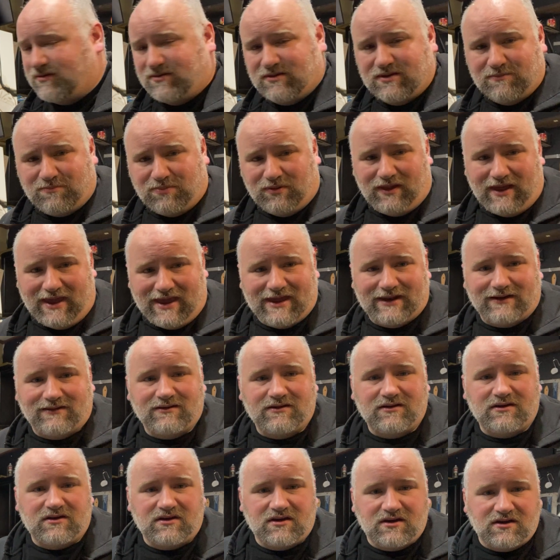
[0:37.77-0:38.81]
the plan
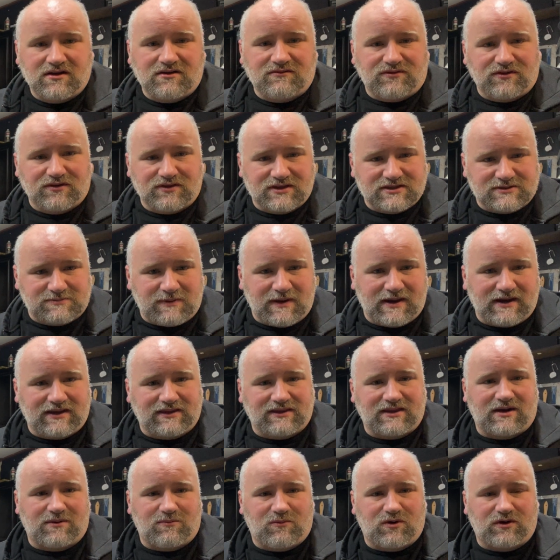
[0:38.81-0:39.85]
for this painting
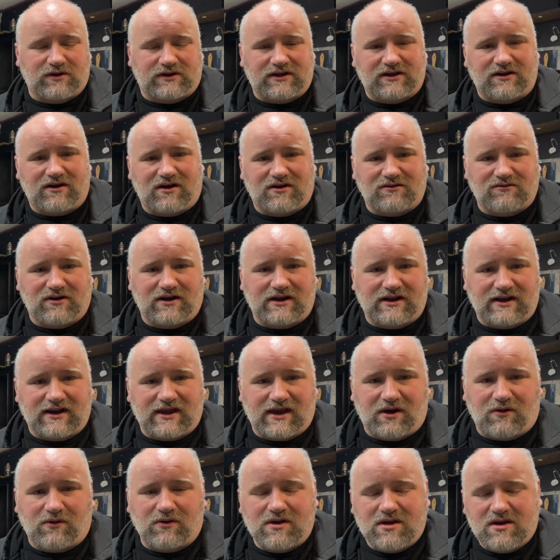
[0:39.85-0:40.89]
that I'm working on right
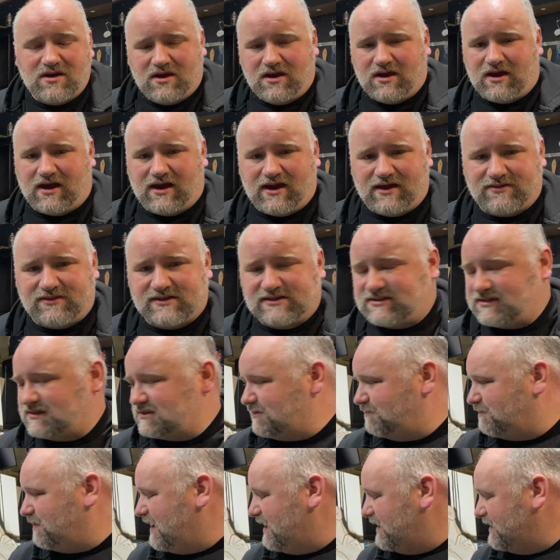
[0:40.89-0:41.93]
now. This is
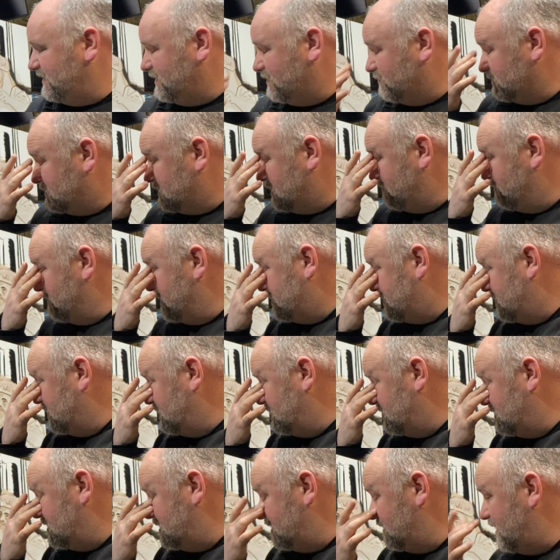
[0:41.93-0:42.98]
a painting that was
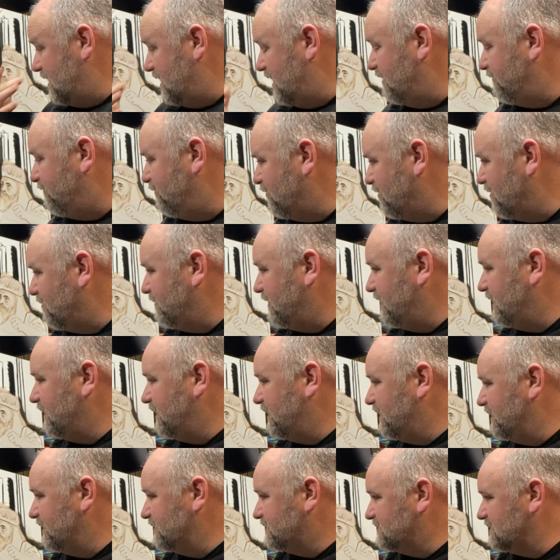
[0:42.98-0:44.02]
commissioned for me,
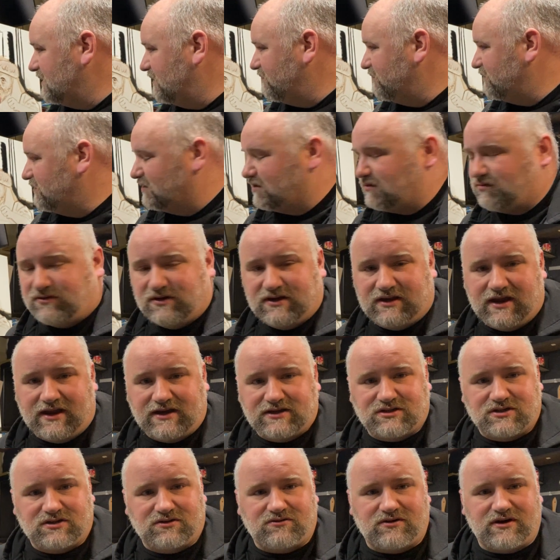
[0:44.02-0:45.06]
and it's of the three
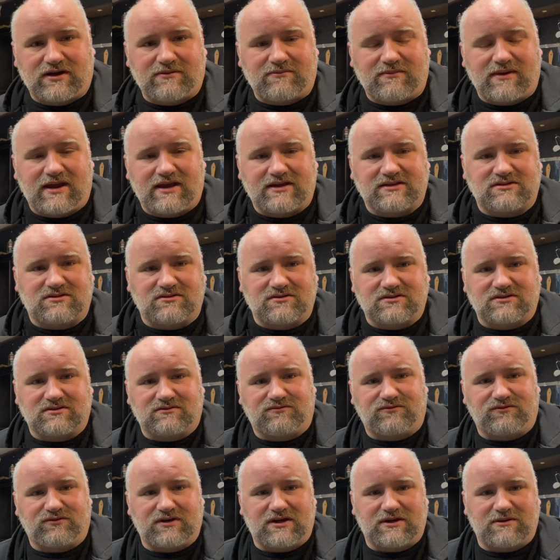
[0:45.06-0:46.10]
ancient Grand Masters
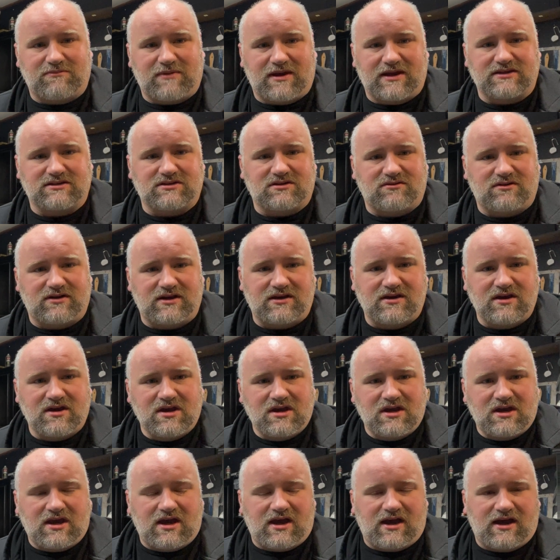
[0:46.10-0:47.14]
of Freemasonry.
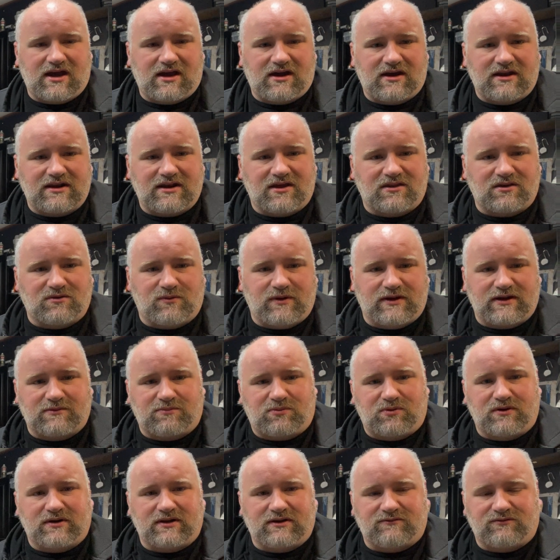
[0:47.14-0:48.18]
Another way to
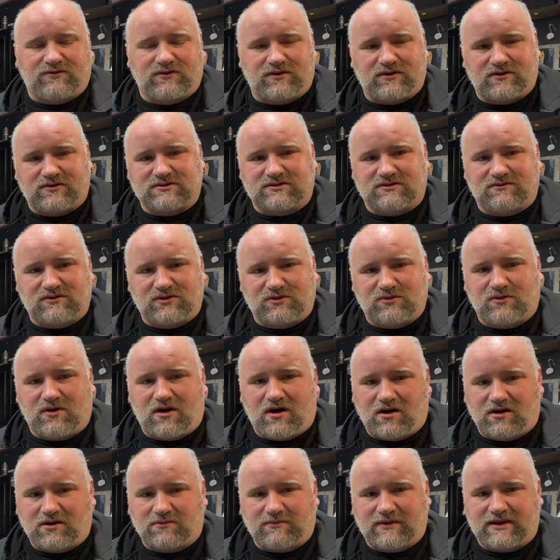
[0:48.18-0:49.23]
put it for those of you who
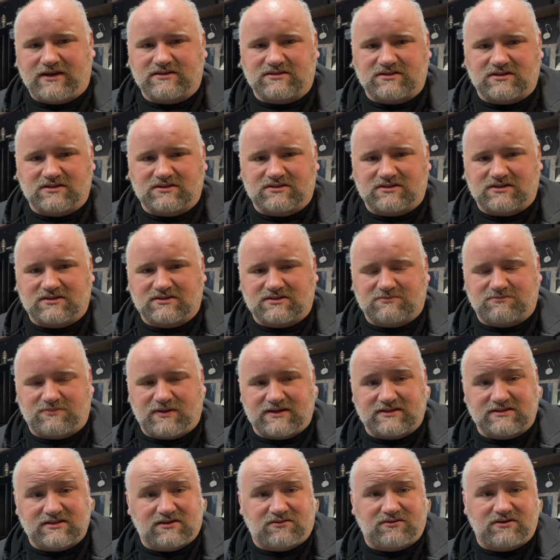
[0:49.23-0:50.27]
aren't Masons is
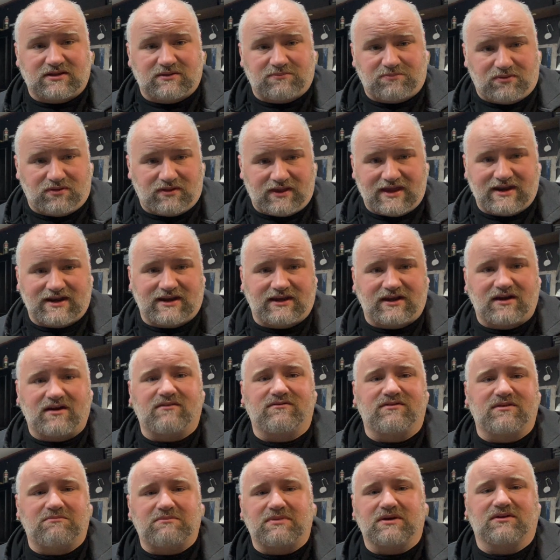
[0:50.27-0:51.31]
basically the planning
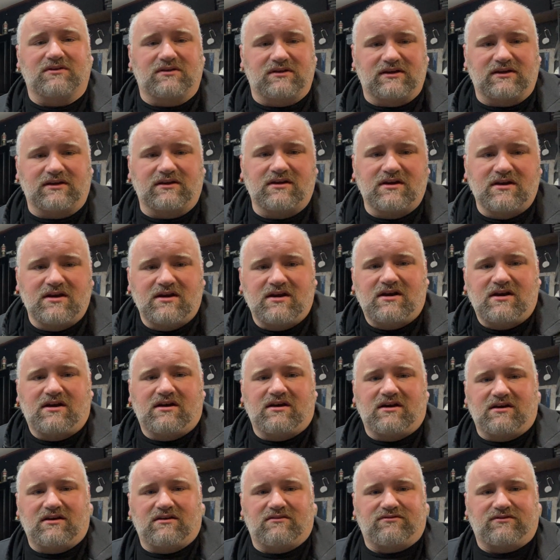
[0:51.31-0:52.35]
of the building
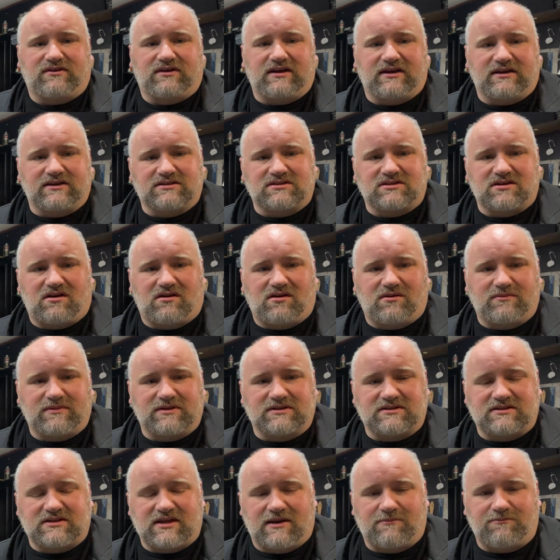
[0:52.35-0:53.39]
of King
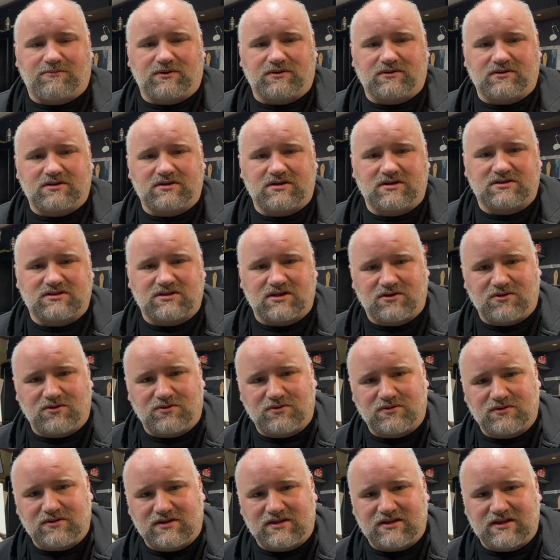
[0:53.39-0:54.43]
Solomon's temple.
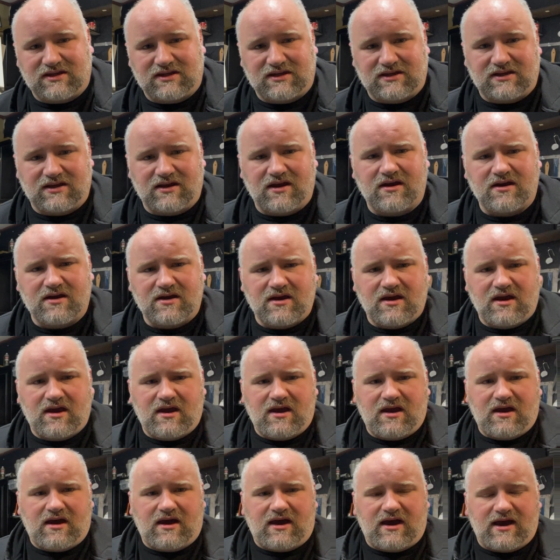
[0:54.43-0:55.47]
So the
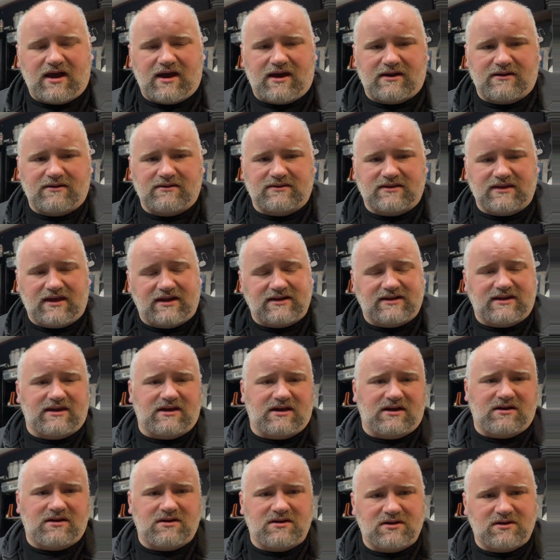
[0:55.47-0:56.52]

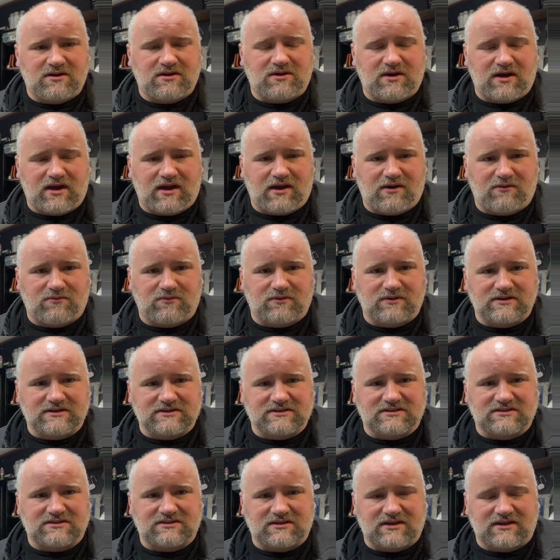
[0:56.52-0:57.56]
idea
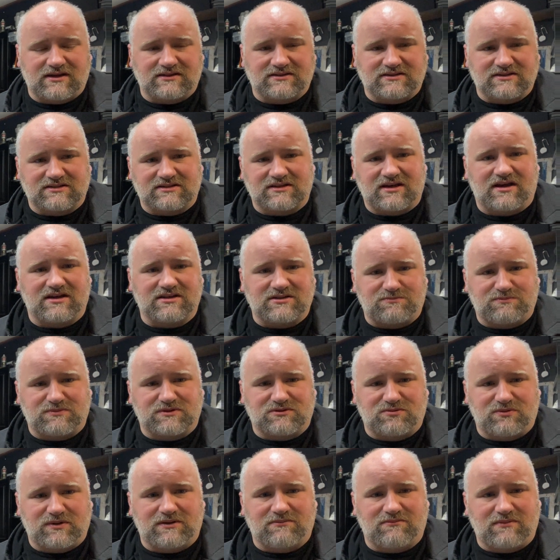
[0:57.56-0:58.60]
was discussed
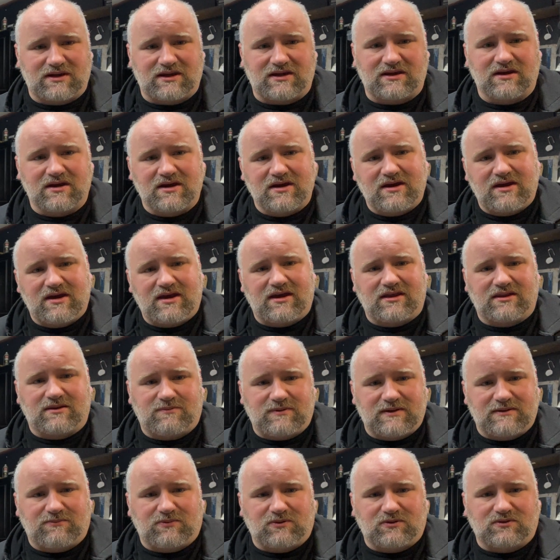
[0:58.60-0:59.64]
between me and the
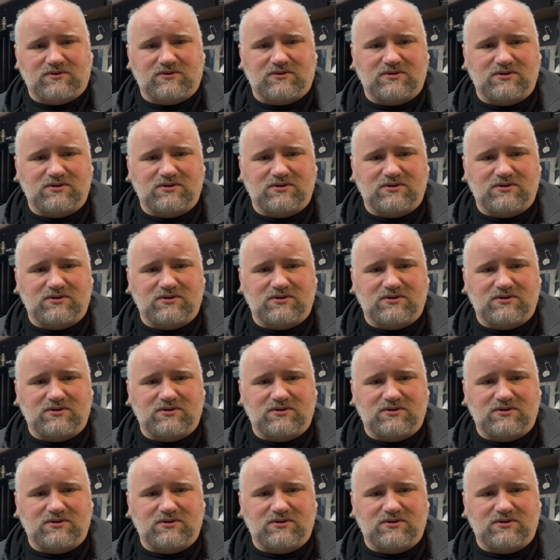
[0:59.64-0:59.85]
people